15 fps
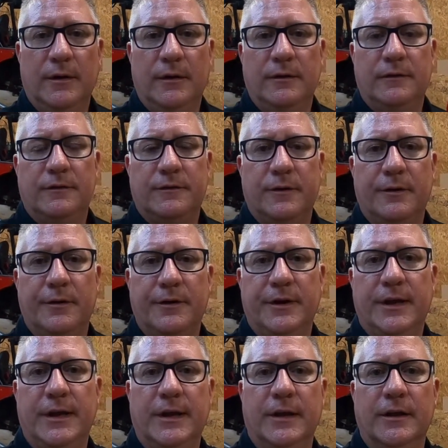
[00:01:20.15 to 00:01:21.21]
and
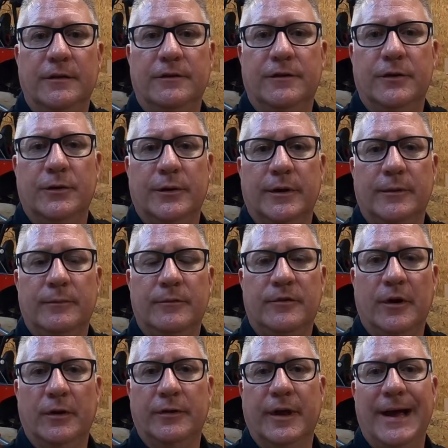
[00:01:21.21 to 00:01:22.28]
started digging into it.
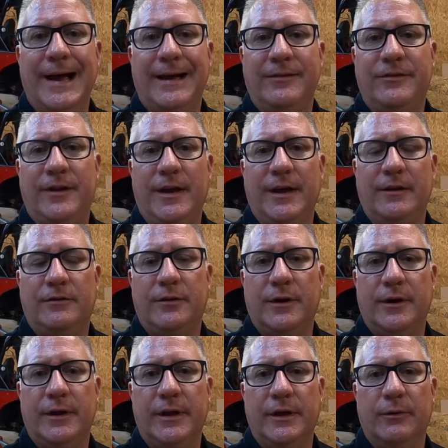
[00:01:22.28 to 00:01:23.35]
So the last day at
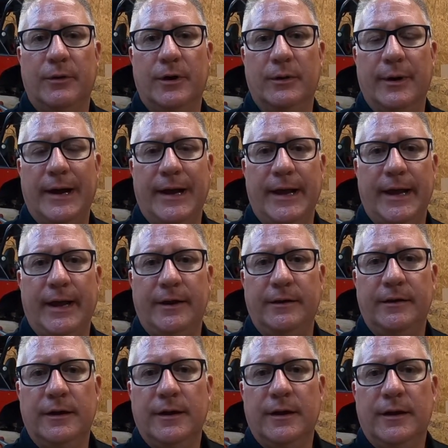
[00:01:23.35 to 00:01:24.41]
Trail Hero, I
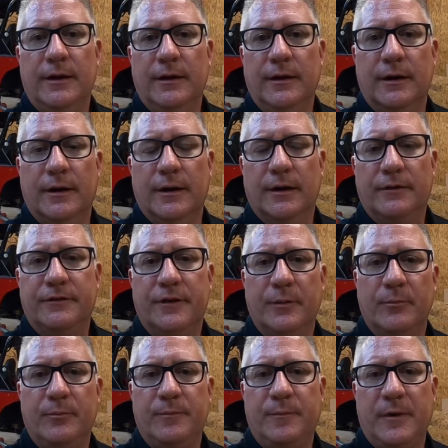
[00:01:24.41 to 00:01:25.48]
had
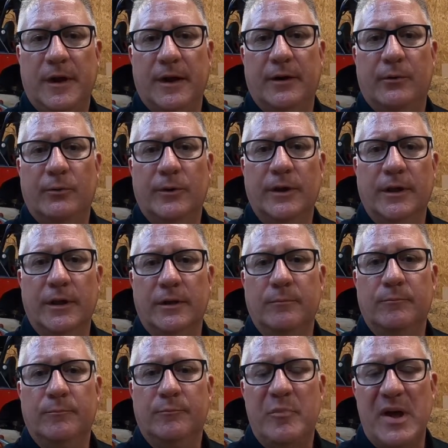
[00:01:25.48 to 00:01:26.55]
some kind of
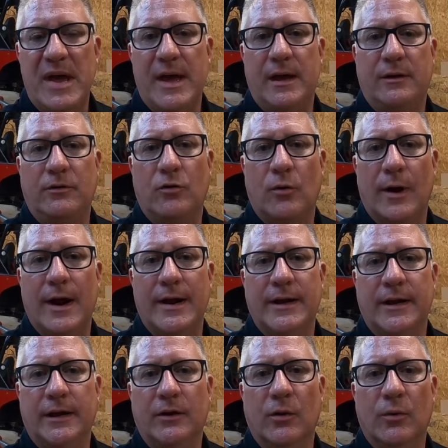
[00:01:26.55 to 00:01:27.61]
really bad
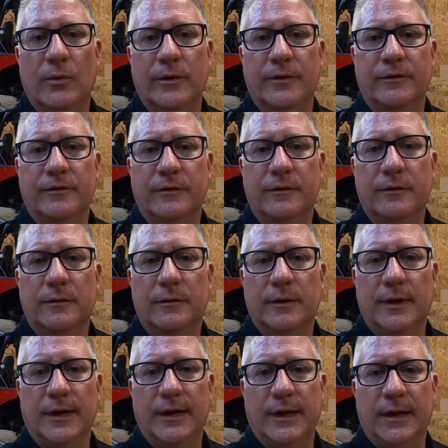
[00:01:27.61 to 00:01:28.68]
grinding noise,
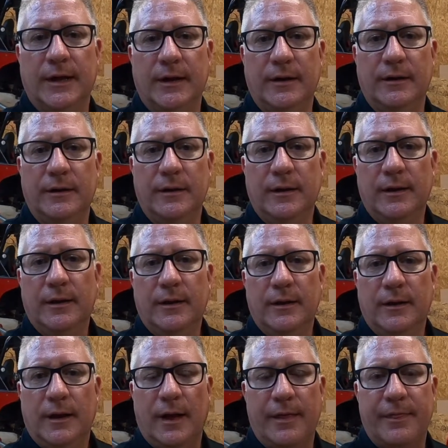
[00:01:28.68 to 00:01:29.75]
and
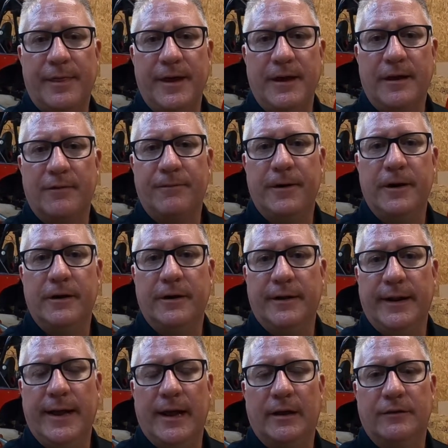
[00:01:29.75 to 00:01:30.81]
I think I
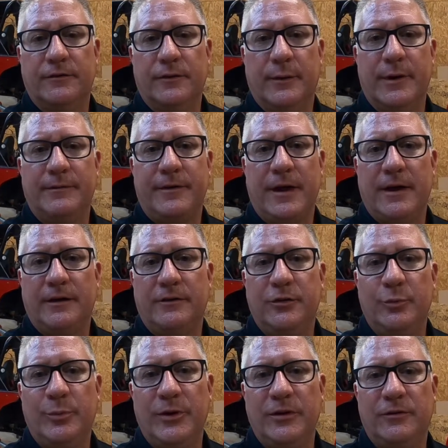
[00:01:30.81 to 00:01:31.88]
figured it out. So I've got a
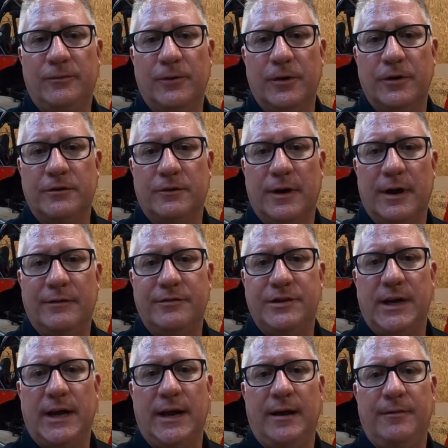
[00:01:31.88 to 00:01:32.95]
two-piece front
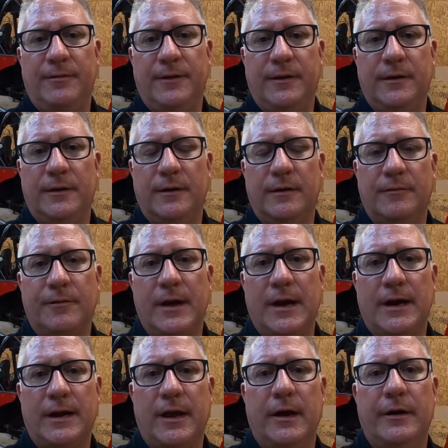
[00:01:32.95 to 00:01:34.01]
drive shaft, and I've
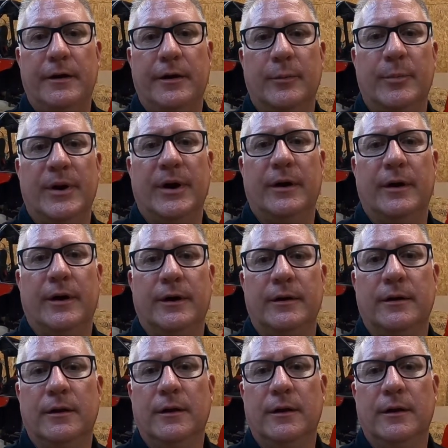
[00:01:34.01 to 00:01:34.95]
got a carrier bearing,